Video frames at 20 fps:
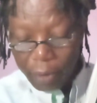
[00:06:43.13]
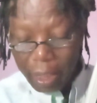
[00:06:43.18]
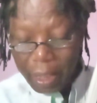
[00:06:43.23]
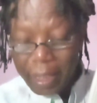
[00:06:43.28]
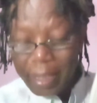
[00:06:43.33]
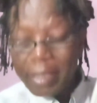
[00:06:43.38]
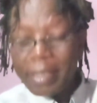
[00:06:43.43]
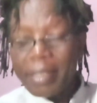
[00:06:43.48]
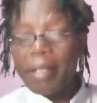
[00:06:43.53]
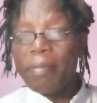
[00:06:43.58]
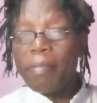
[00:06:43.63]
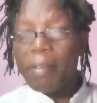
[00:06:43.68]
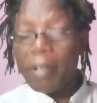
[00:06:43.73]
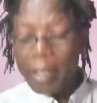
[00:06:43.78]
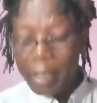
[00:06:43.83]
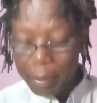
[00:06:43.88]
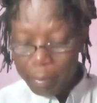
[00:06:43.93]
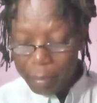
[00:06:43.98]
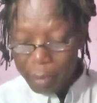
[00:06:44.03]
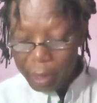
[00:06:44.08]
is a
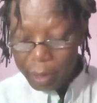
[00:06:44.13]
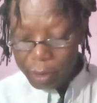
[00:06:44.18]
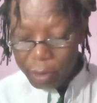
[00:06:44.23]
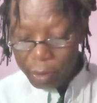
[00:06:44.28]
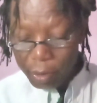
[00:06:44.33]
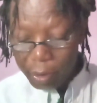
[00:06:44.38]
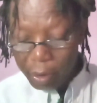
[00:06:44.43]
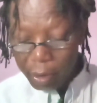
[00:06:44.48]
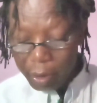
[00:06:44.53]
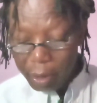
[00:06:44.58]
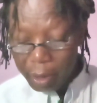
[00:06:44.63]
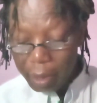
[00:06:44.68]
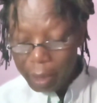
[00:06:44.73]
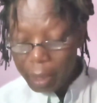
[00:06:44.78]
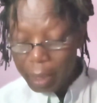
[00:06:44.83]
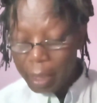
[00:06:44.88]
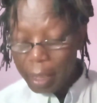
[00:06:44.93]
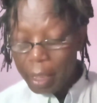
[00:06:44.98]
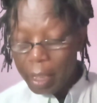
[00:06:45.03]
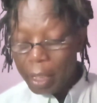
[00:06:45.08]
fundamental
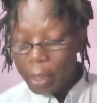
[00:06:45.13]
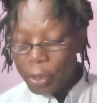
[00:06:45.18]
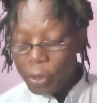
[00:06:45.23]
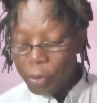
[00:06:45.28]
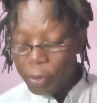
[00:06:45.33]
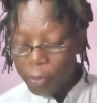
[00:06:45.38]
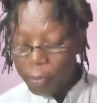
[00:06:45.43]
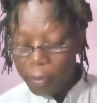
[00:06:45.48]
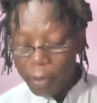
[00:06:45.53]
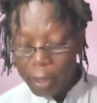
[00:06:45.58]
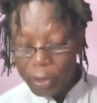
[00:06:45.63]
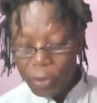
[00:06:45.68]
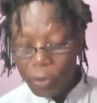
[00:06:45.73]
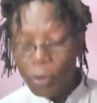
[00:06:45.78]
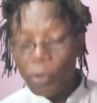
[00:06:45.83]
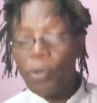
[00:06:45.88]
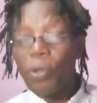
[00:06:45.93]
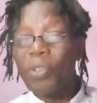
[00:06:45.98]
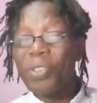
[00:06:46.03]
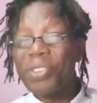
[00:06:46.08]
universal
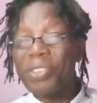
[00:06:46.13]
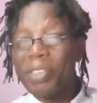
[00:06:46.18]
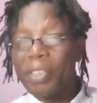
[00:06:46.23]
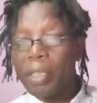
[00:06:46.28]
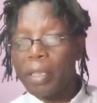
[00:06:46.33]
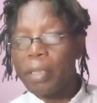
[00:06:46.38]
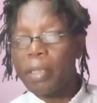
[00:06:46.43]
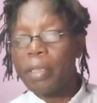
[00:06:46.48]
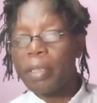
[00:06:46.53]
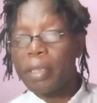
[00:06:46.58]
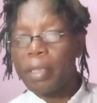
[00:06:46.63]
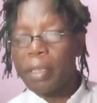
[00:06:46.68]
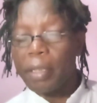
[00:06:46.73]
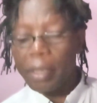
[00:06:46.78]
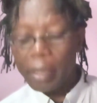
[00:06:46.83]
constant